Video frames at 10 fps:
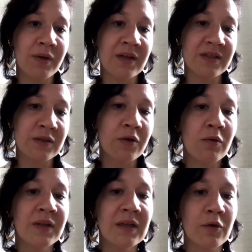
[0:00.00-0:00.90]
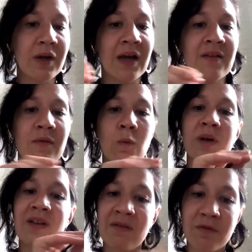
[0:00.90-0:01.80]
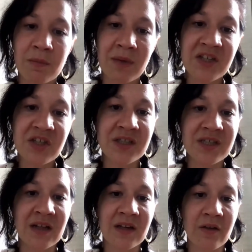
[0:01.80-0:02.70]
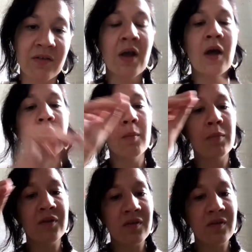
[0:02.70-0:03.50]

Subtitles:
It's not only look at what is inflammation telling us, but